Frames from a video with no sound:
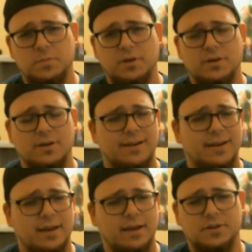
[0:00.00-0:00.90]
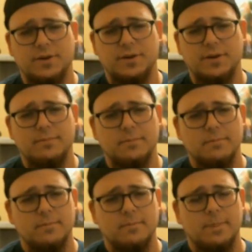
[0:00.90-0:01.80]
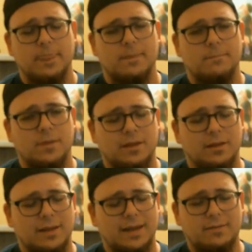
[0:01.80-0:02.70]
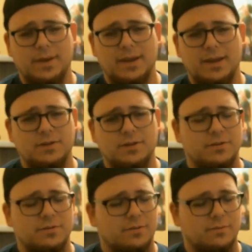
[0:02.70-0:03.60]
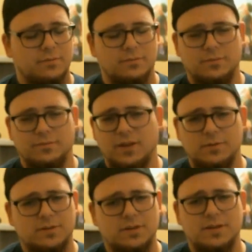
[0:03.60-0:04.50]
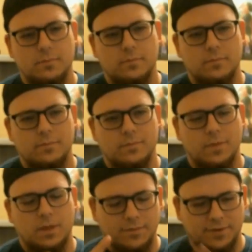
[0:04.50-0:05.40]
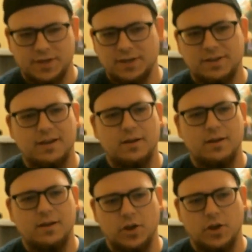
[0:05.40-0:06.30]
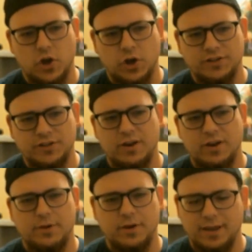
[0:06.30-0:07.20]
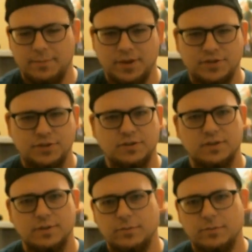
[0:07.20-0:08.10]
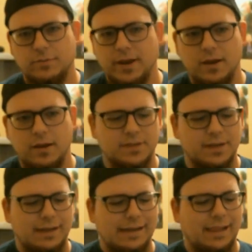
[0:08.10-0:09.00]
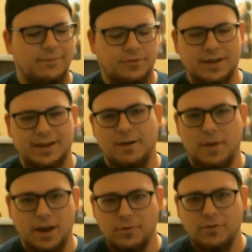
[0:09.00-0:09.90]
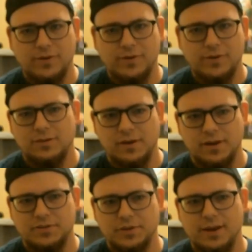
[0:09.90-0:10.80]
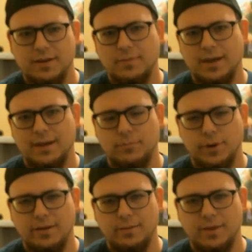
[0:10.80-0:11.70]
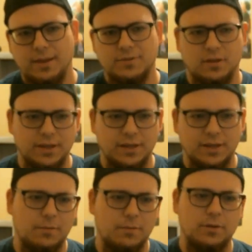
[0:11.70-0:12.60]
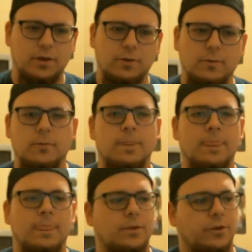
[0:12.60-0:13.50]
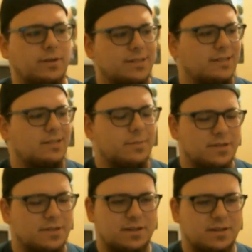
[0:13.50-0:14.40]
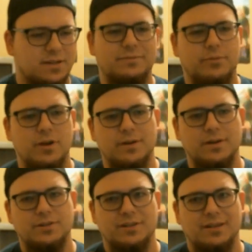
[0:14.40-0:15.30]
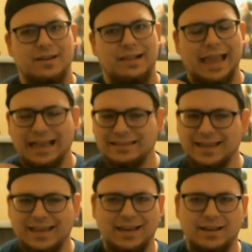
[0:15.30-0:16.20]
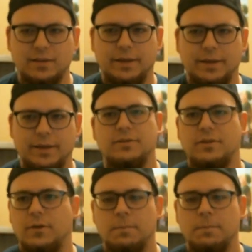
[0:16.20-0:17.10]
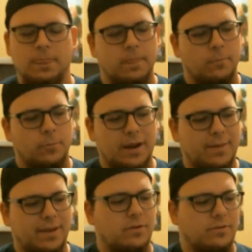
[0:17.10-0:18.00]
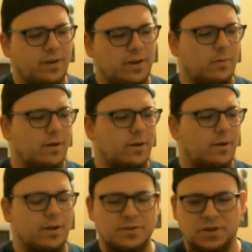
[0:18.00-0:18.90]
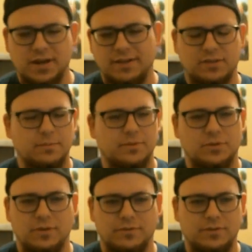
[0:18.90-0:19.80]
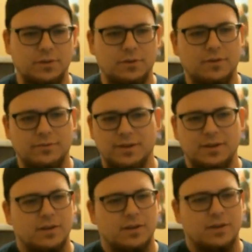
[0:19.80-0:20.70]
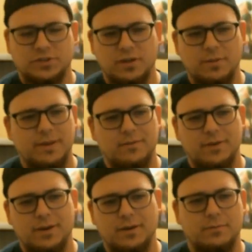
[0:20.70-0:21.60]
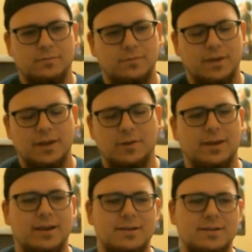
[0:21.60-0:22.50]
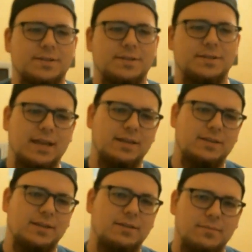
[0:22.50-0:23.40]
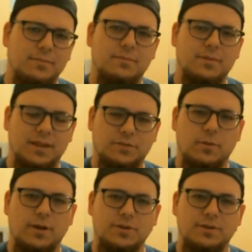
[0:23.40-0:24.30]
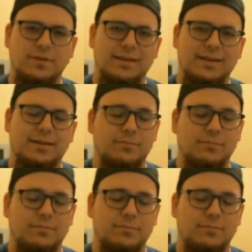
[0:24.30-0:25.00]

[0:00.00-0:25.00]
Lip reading: and Instagram. Like the page. Follow us on Instagram. If you check us out on Instagram, you're going to get pictures of some of our pickups. If you check out my profile on Instagram at Brando Games, I'll link it down below. You're going to see some of the stuff pretty much as I get it cleaned. So when I make a new video on it, you guys are going to have some sort of clue of what's going to be in the video. Anyway, guys, take it easy. Thanks for watching. Have a good